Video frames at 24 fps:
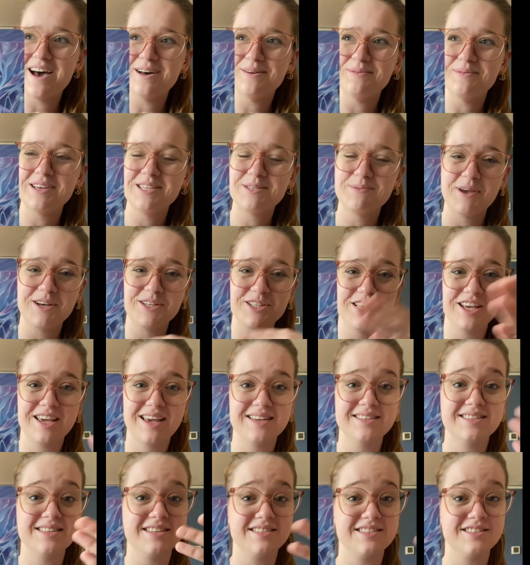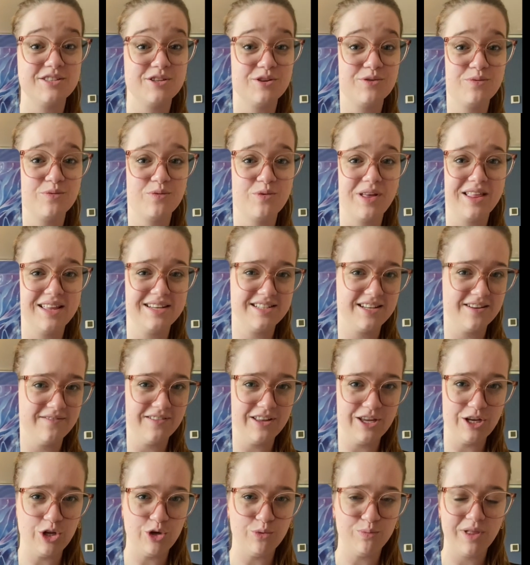especially because this is a
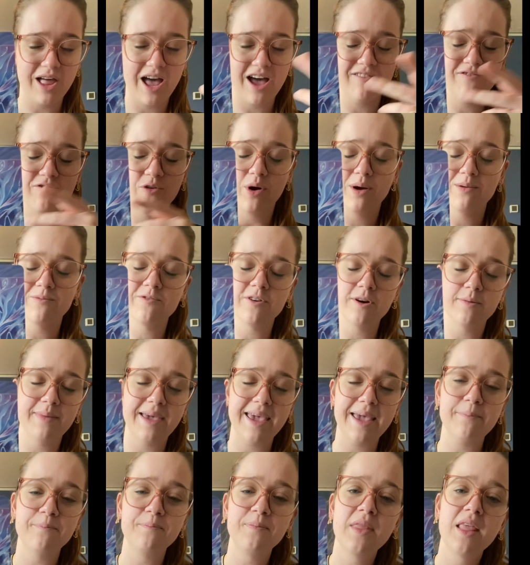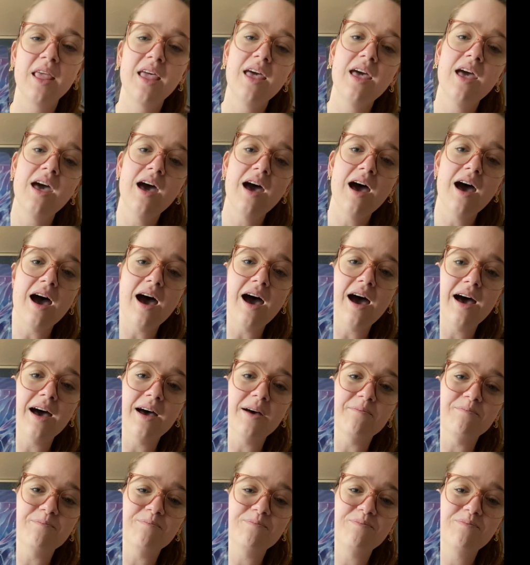relatively new platform for me.
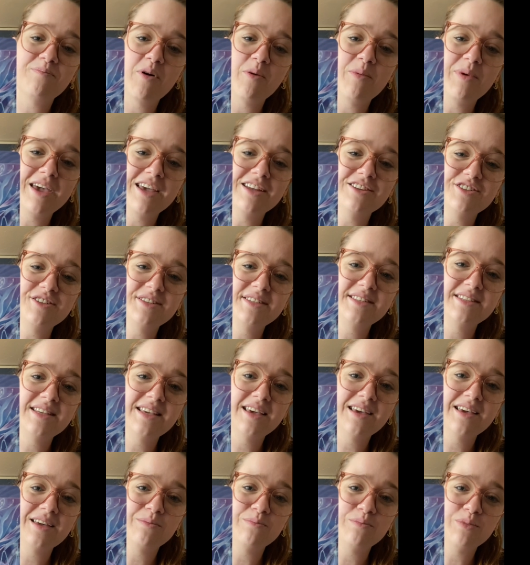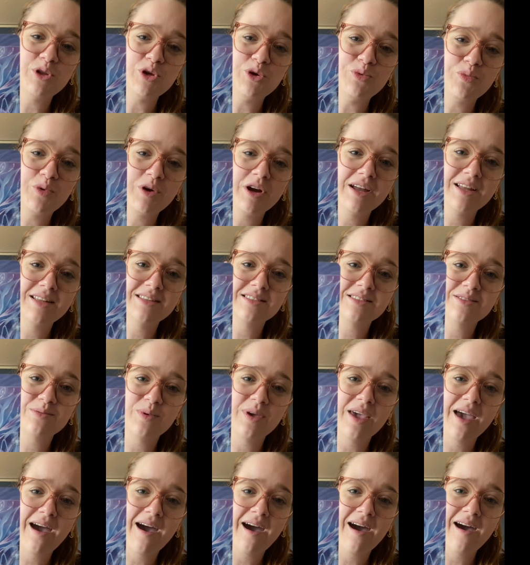But we can just see in Blueprints,
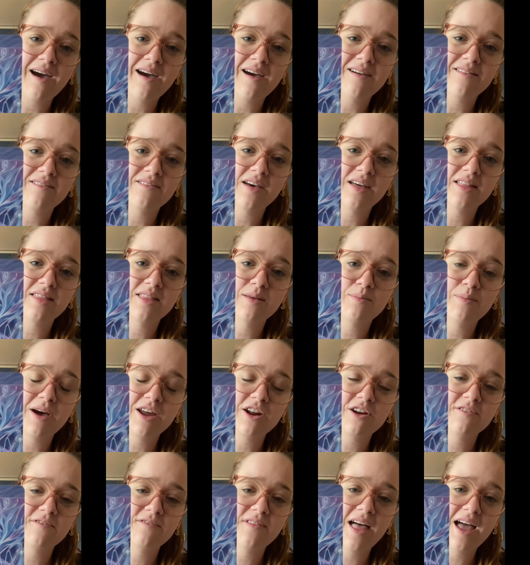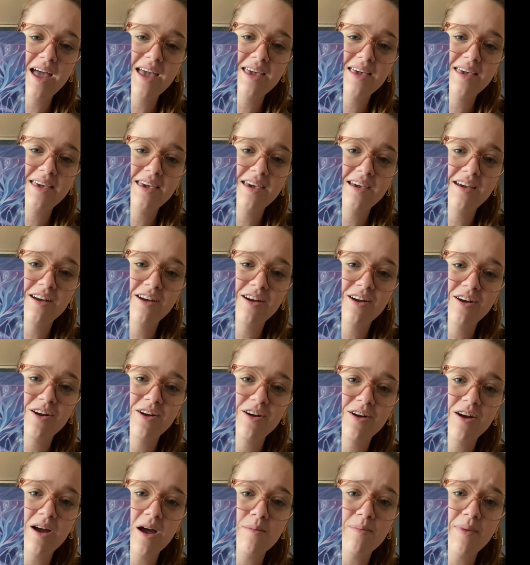we have the butterfly
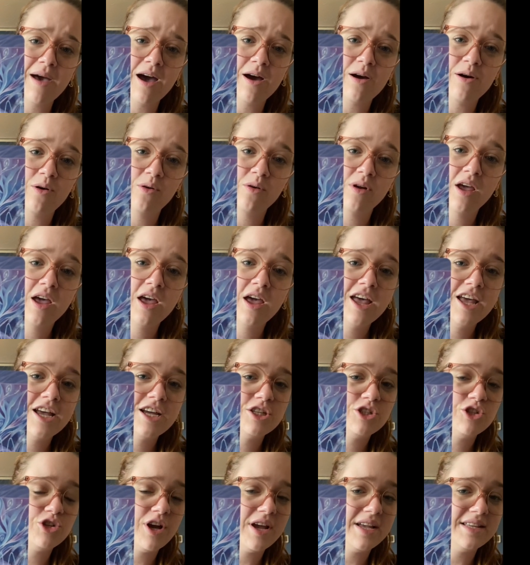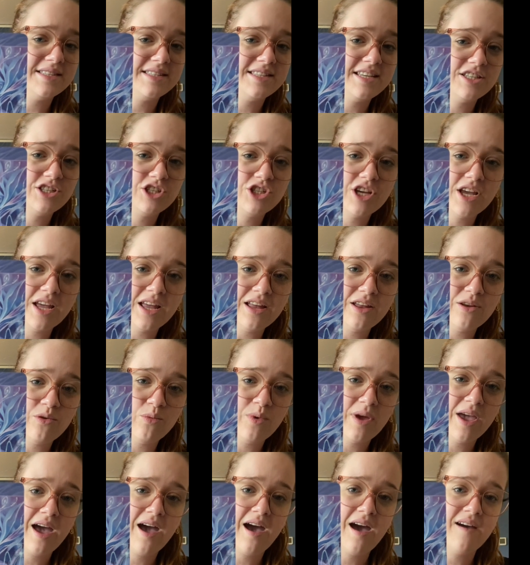here about transition.
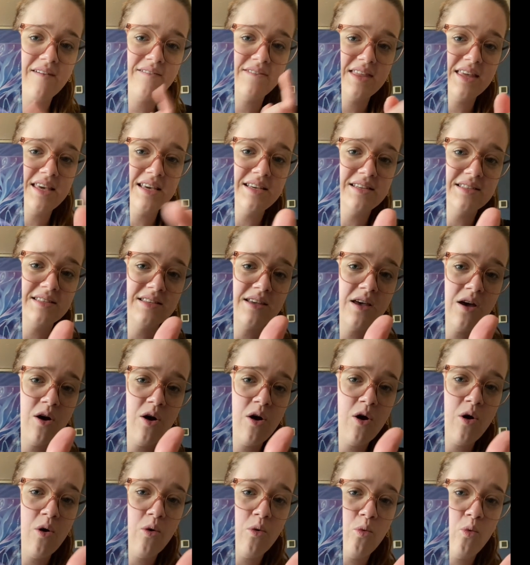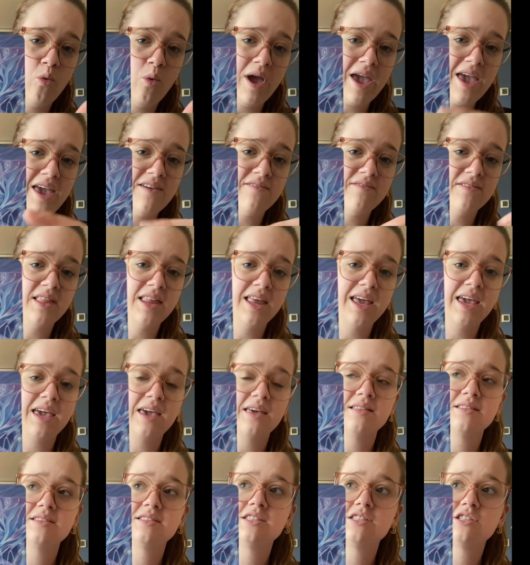We have these
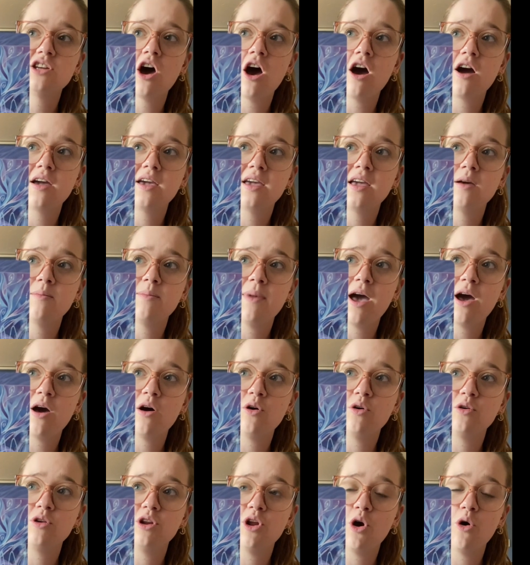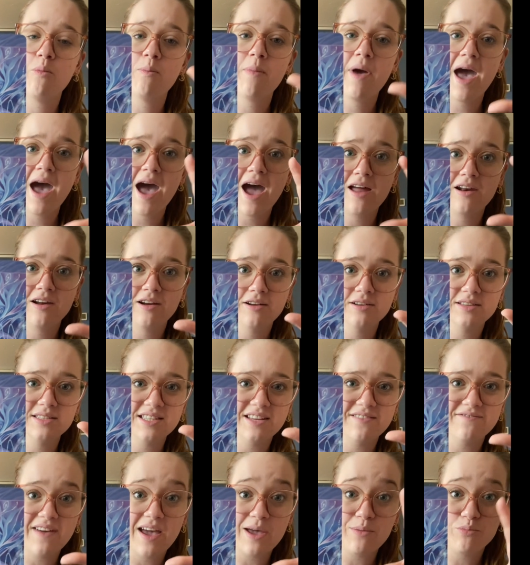wavelengths talking about, patterns
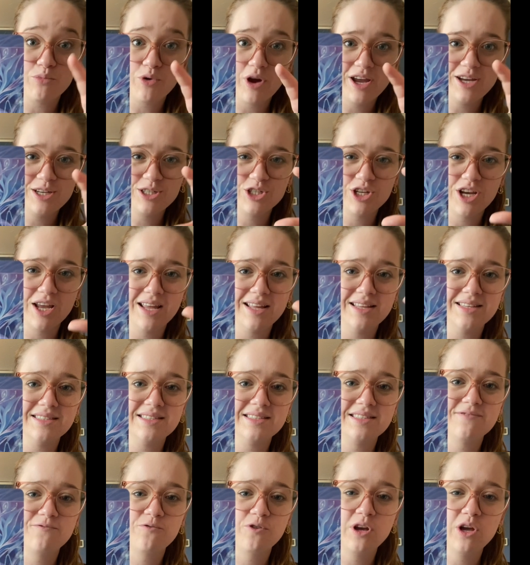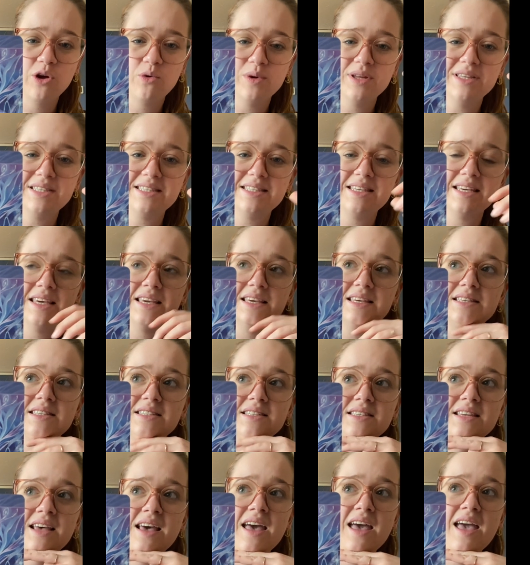and vibrations,
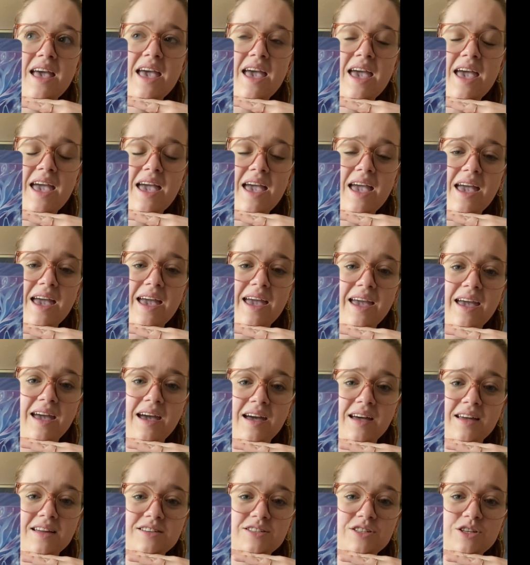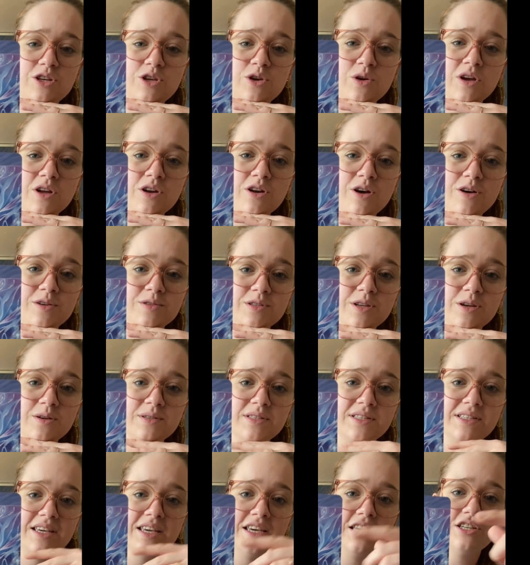frequencies. And you can also
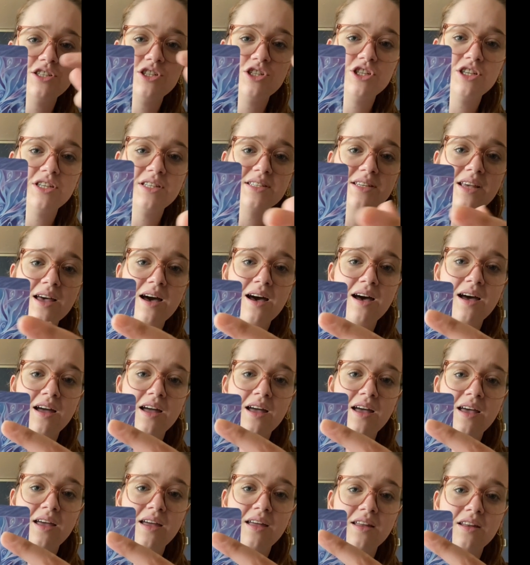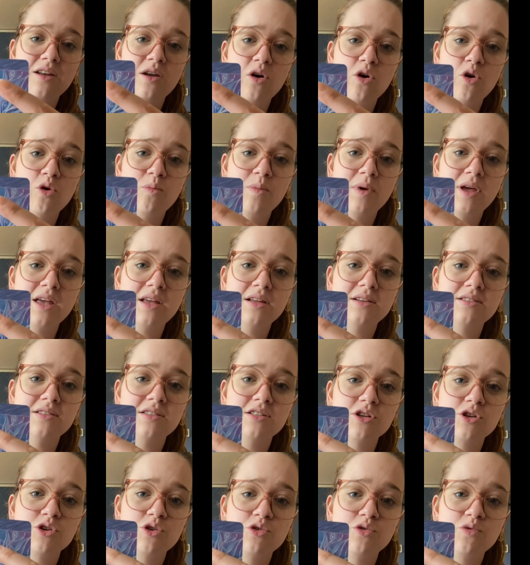see she's got an opened
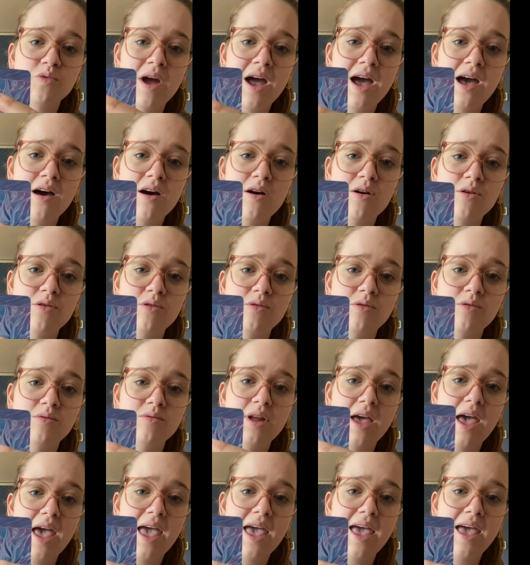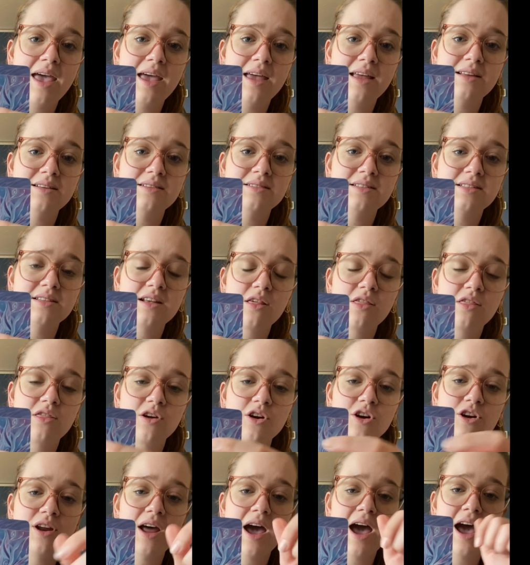crown and
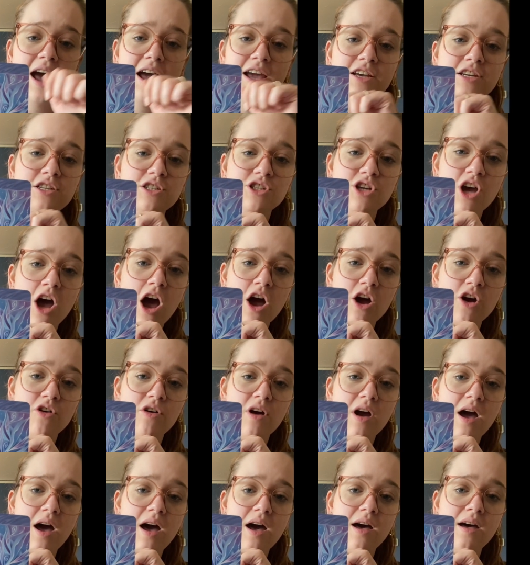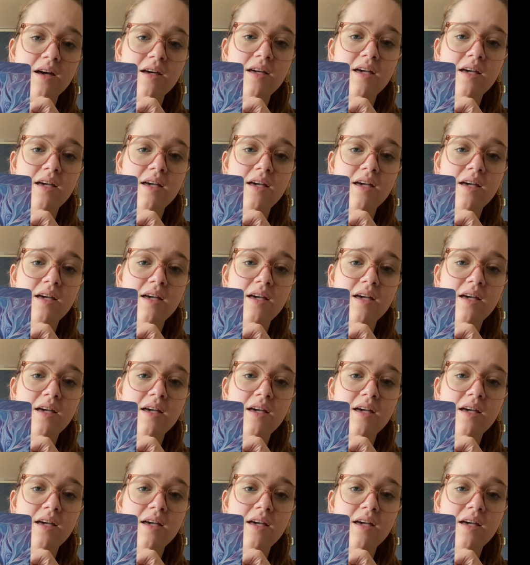third eye chakra,